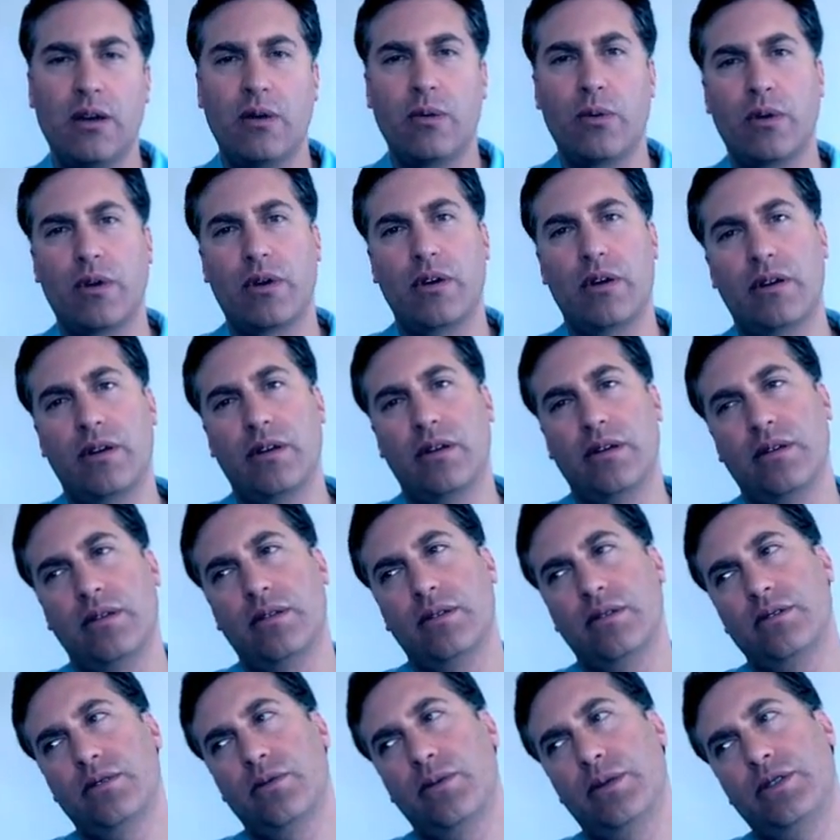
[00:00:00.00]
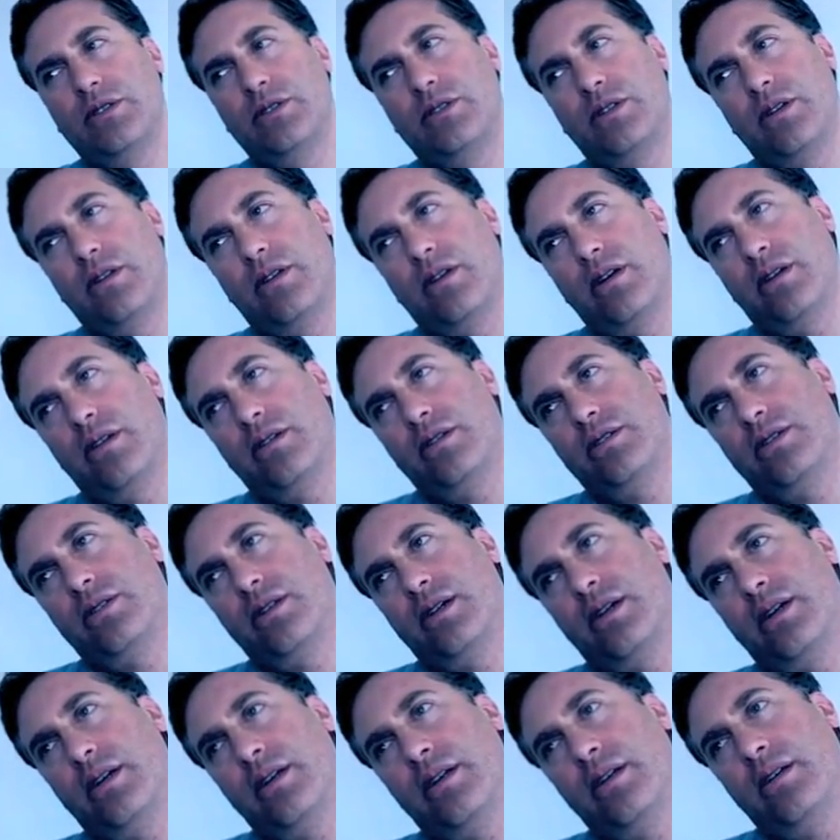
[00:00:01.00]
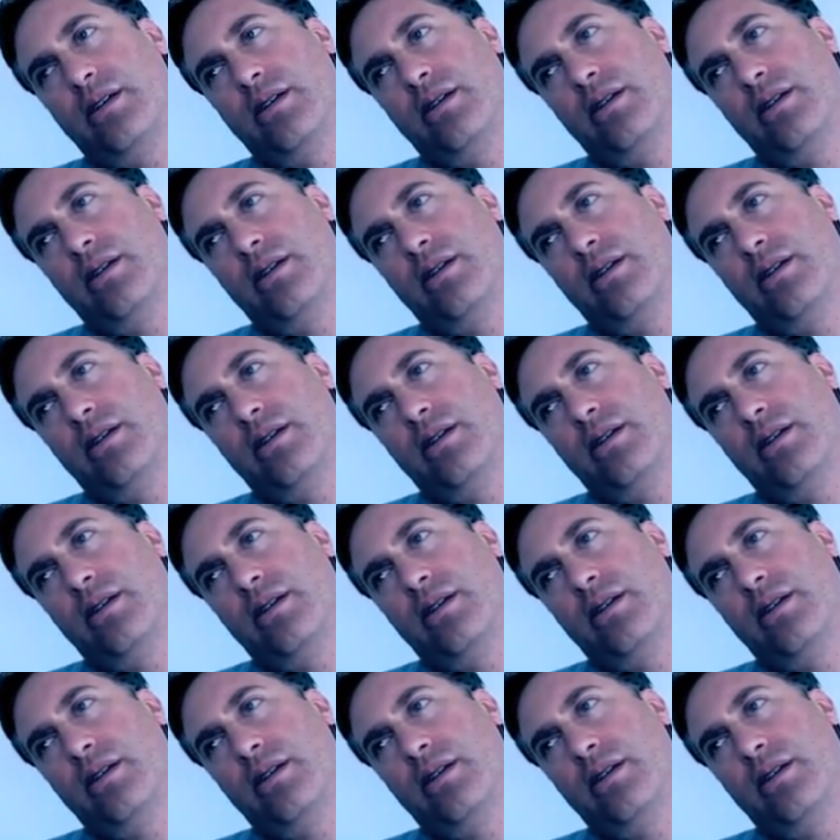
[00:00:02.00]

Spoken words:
we're going to switch to the other side.